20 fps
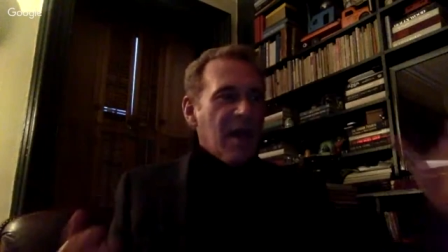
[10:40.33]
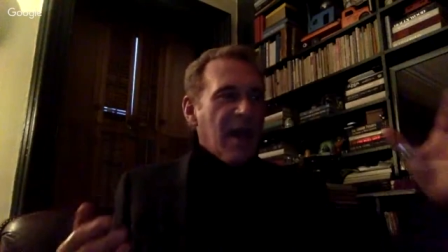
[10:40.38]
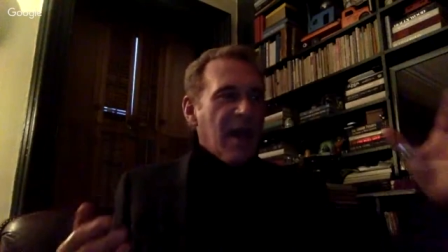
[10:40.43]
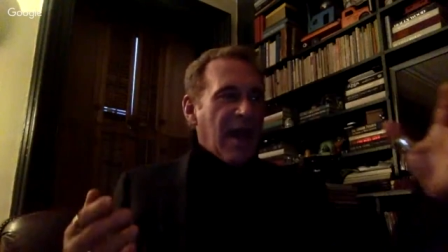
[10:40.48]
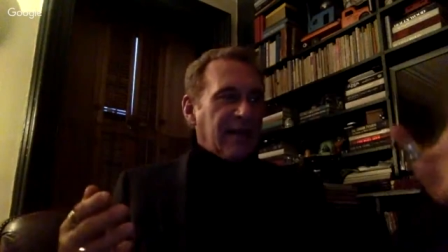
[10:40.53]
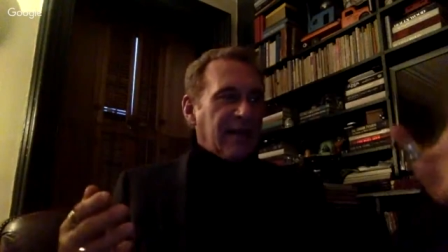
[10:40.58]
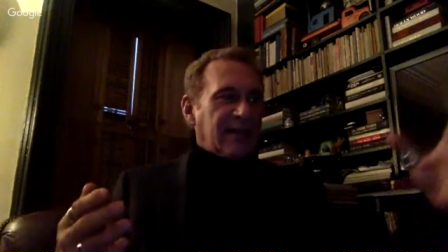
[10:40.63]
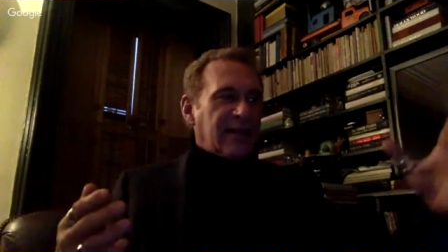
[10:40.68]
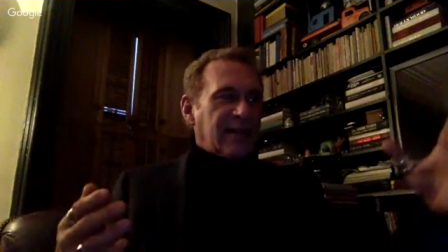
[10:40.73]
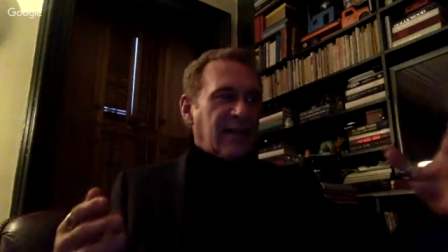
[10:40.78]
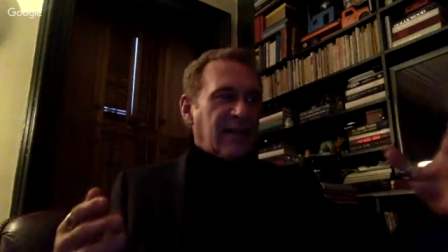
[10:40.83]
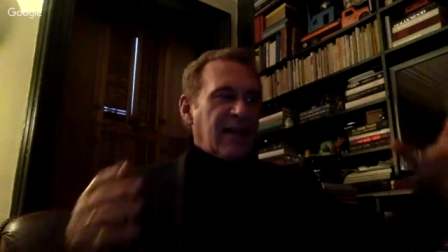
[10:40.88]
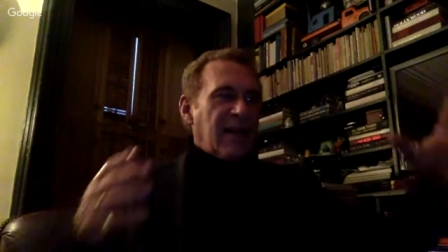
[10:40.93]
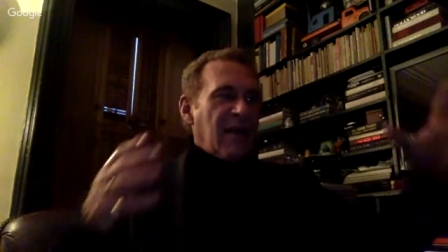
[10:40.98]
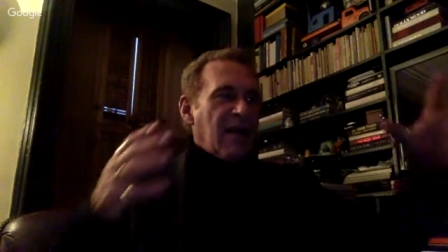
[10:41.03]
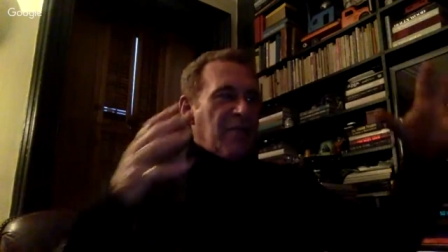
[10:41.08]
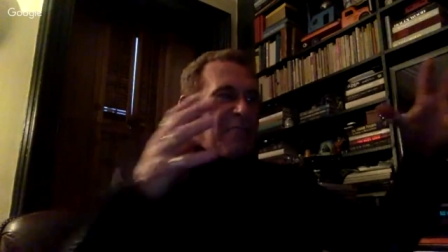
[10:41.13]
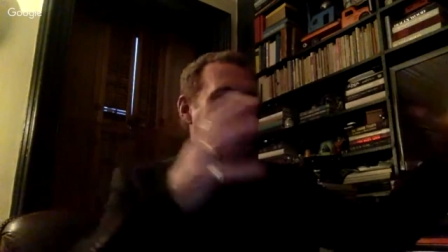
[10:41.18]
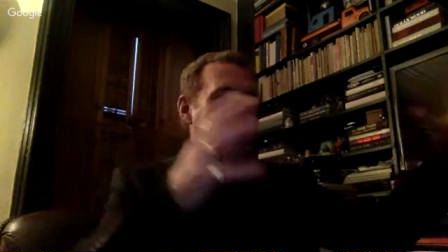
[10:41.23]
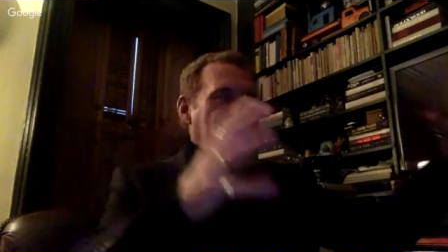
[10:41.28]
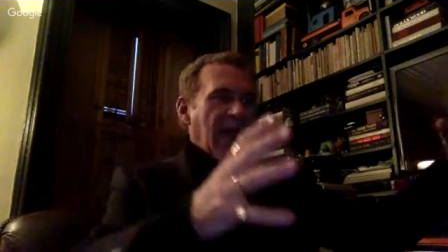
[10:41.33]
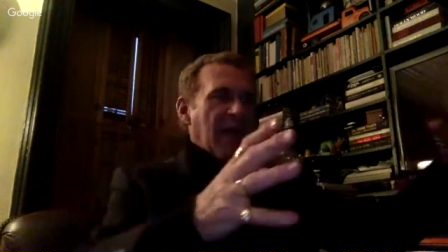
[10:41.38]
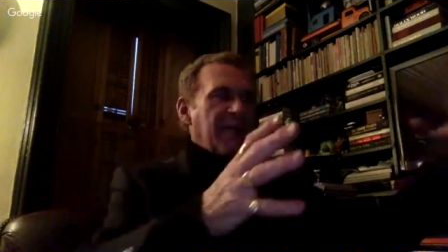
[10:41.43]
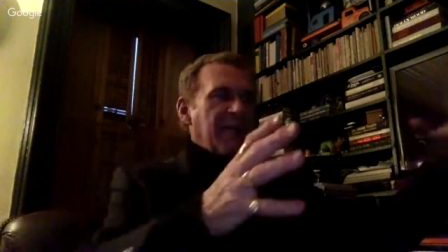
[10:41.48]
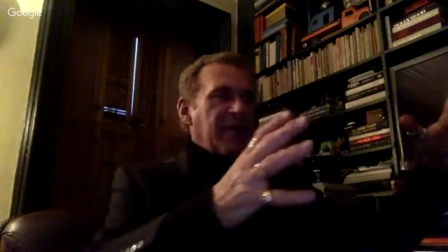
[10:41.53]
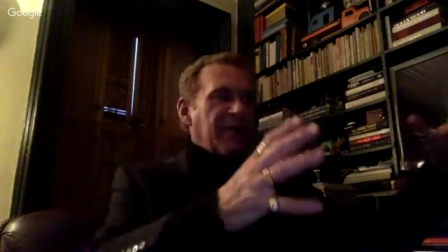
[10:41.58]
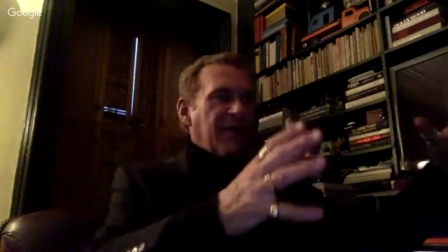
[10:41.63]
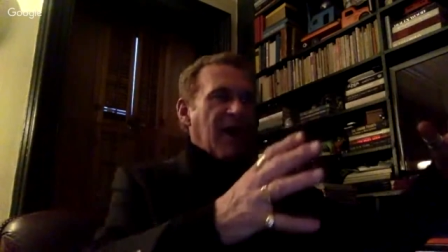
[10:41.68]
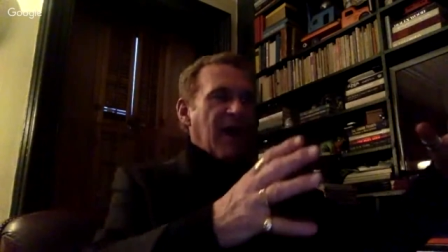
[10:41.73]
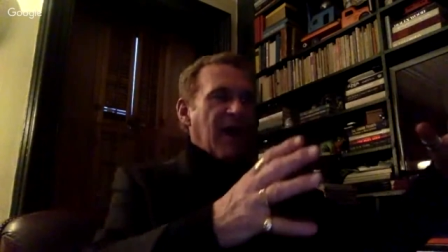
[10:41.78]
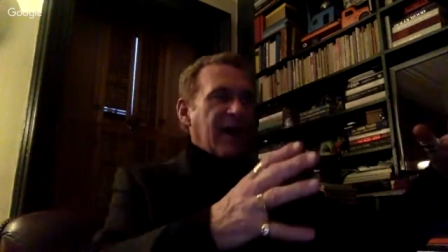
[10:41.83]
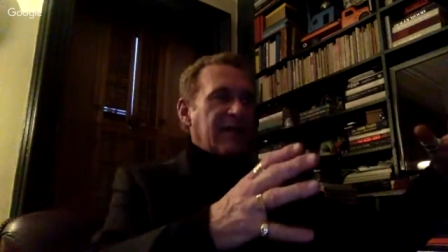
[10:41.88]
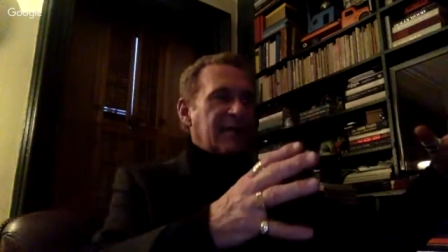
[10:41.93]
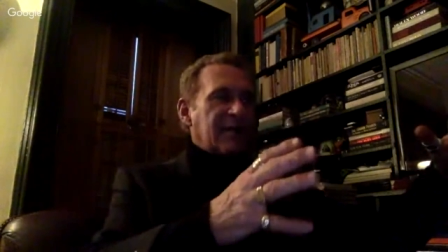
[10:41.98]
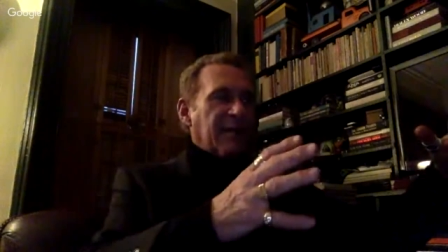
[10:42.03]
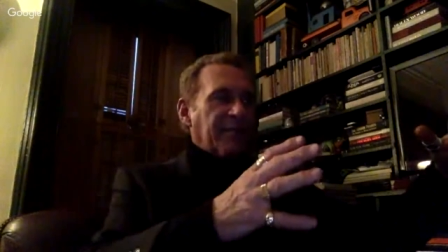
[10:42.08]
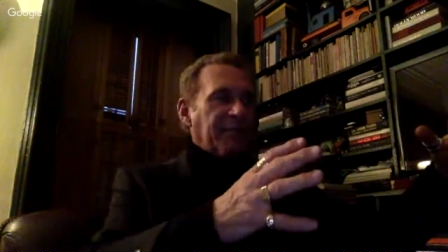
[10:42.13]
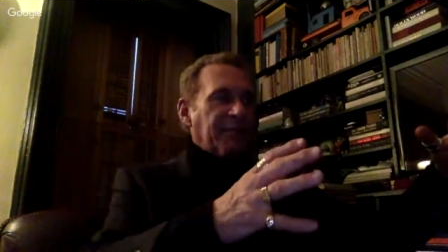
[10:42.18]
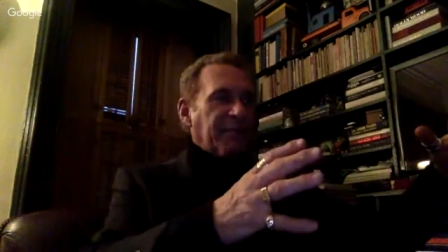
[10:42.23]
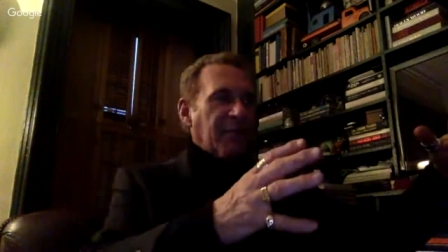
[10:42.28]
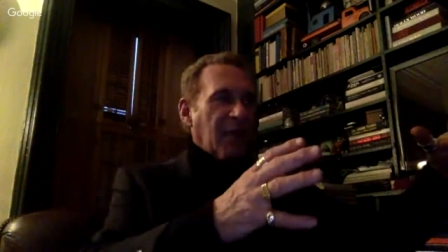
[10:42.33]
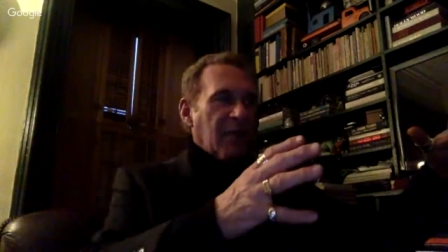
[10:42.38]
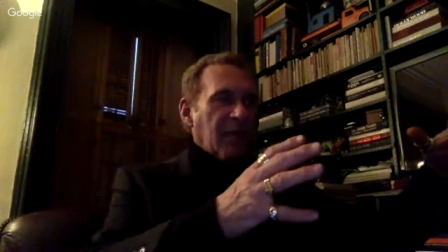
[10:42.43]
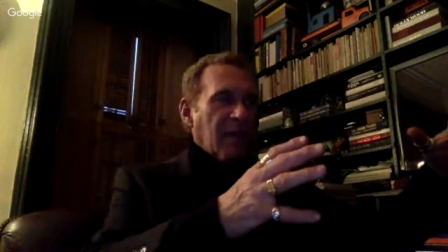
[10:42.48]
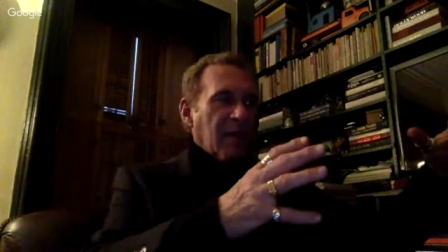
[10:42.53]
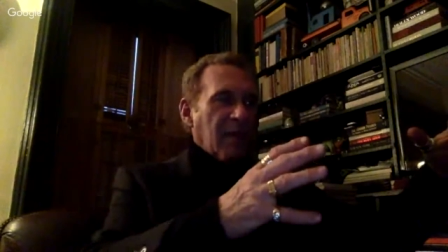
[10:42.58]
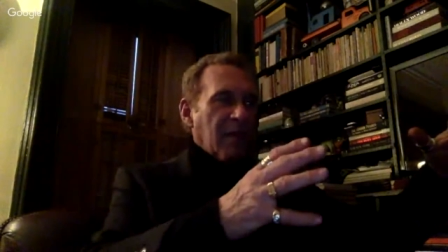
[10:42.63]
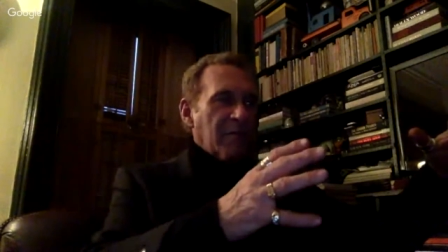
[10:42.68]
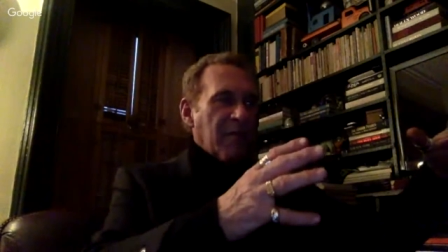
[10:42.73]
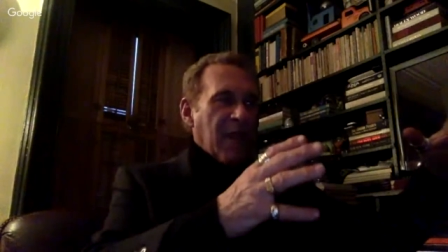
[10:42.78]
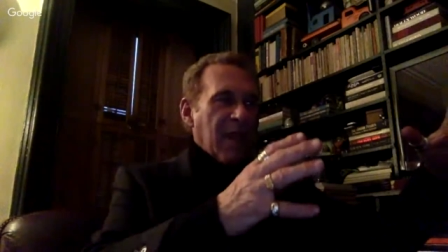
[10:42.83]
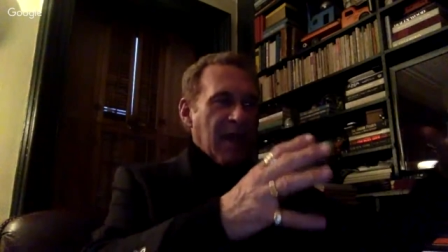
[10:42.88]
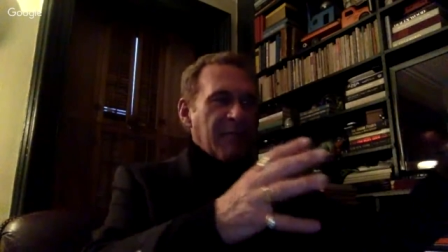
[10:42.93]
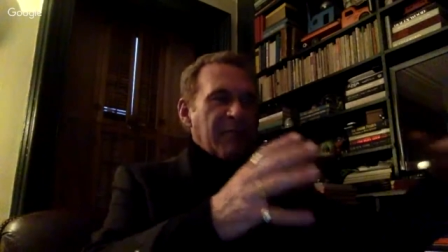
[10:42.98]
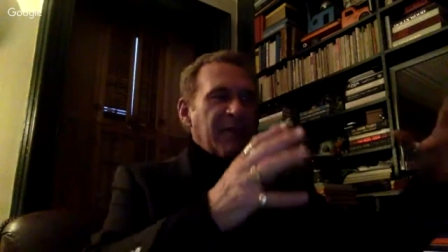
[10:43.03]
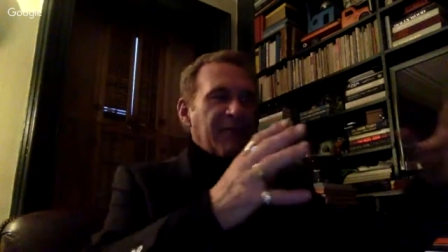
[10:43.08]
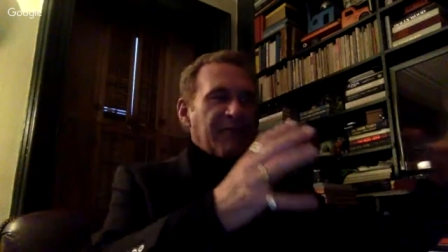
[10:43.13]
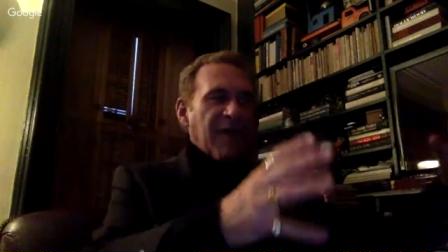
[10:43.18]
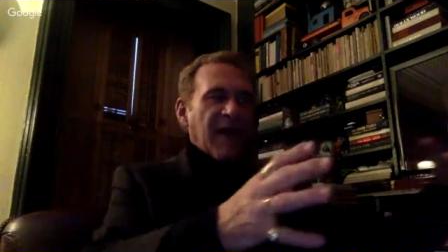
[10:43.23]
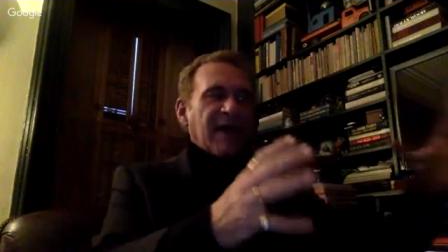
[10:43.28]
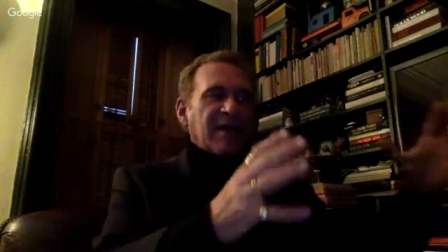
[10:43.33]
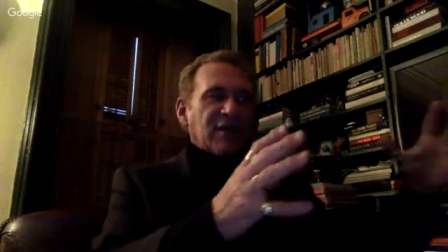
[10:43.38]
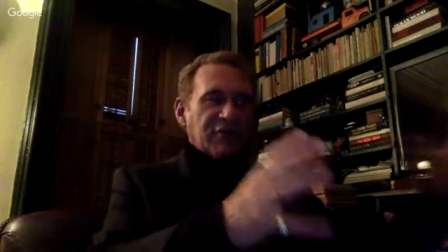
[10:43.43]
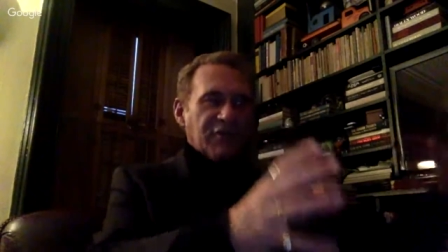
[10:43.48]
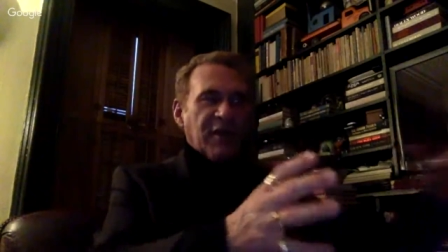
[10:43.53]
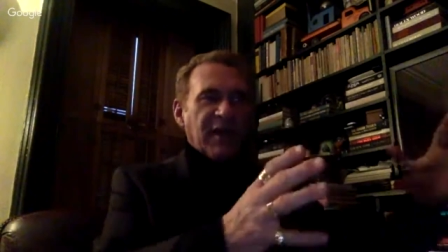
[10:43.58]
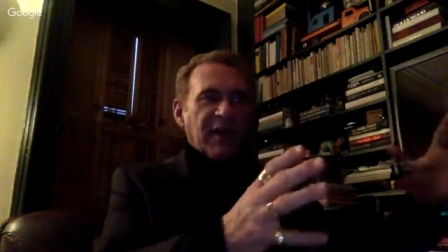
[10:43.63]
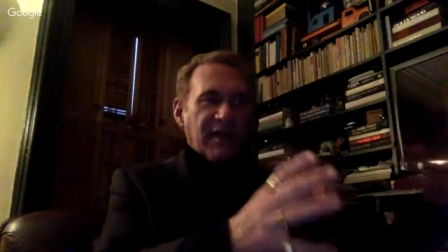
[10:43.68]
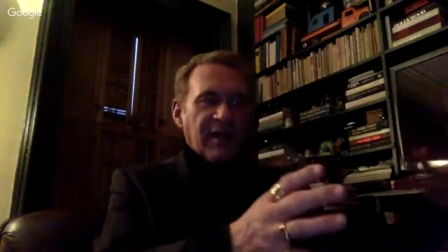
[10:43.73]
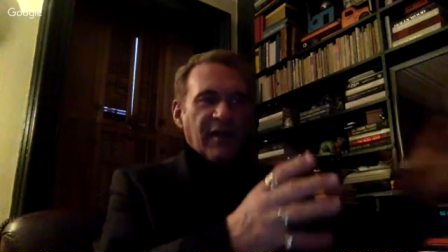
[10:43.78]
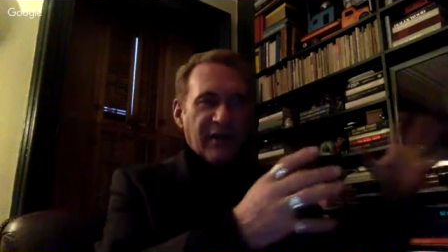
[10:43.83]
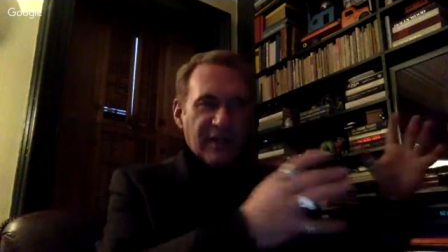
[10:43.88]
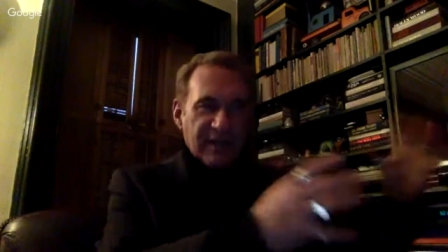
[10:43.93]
And suddenly Miami Vice Miami Vice created